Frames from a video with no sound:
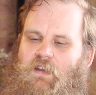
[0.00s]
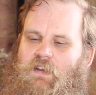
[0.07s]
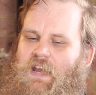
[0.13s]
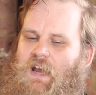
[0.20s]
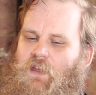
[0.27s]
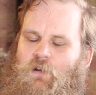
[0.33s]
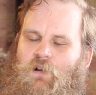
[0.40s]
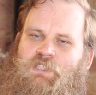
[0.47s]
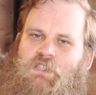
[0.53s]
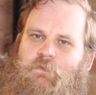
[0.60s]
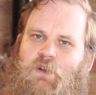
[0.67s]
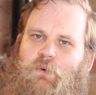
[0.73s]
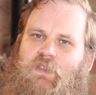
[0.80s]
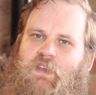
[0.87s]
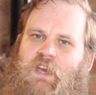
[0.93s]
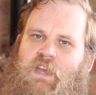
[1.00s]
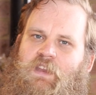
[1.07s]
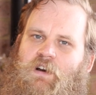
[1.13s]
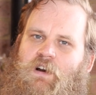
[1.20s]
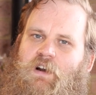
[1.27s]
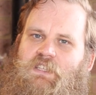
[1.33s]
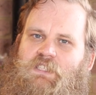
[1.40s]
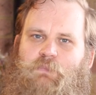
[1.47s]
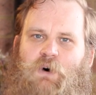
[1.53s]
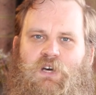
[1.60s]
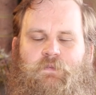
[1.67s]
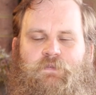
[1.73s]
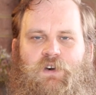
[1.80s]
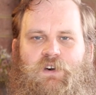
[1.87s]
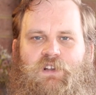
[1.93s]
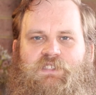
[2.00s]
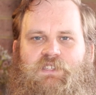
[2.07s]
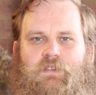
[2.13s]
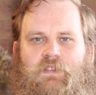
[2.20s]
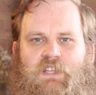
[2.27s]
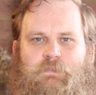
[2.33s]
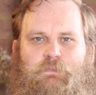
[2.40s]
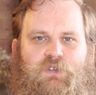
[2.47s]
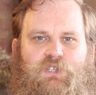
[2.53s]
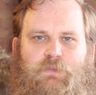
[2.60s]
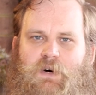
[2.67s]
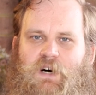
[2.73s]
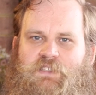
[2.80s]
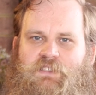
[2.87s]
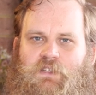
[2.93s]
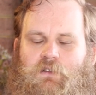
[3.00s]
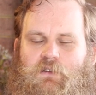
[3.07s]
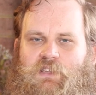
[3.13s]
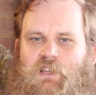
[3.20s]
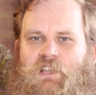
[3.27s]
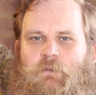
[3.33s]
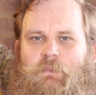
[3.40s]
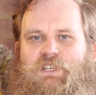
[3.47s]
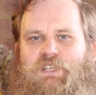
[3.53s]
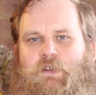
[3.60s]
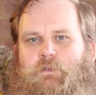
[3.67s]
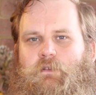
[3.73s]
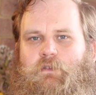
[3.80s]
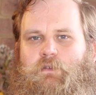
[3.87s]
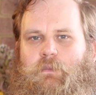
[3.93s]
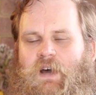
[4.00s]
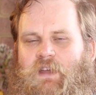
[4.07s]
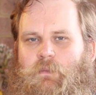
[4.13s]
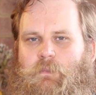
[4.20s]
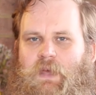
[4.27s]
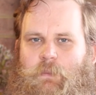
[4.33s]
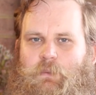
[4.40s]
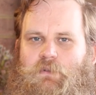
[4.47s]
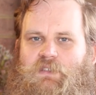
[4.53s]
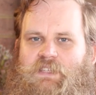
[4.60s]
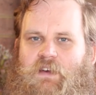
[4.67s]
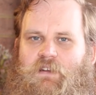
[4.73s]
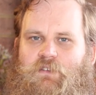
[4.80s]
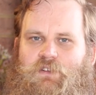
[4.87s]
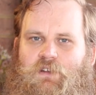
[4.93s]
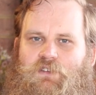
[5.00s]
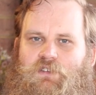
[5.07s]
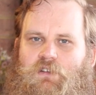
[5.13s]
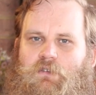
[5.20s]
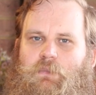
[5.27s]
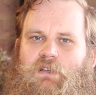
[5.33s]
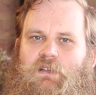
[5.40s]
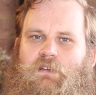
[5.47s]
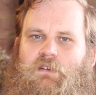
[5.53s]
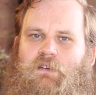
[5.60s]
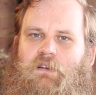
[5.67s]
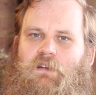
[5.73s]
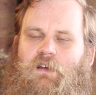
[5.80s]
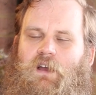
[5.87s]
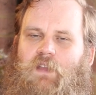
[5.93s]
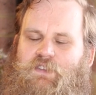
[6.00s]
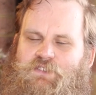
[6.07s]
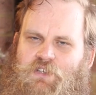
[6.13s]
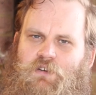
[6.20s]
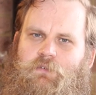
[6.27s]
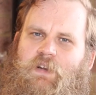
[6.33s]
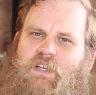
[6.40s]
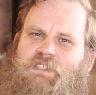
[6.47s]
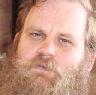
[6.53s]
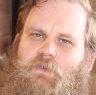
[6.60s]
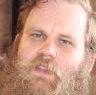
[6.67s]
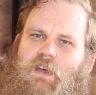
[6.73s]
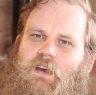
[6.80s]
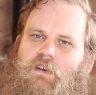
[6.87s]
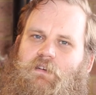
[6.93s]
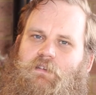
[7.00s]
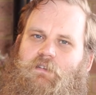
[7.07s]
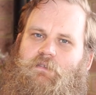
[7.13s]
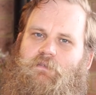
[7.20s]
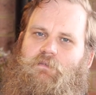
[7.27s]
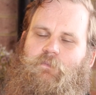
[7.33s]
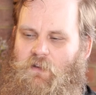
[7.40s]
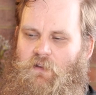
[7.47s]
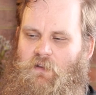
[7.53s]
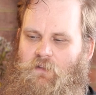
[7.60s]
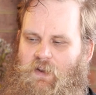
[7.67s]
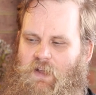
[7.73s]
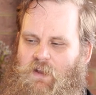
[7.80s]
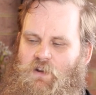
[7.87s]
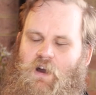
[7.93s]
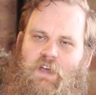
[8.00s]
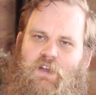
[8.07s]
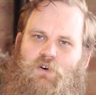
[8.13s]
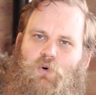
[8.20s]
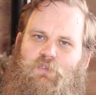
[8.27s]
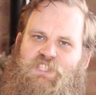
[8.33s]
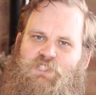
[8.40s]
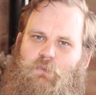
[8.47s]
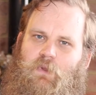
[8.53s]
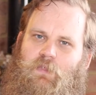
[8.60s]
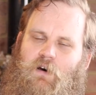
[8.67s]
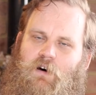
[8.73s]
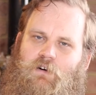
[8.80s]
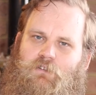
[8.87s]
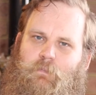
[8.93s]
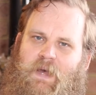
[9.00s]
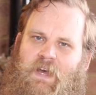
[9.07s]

Now, those of you with keen eyes might have noticed that this Bushmeister looks a little bit different from other people's out on YouTube, and there's a good reason for that. Now, NIOA call this one the old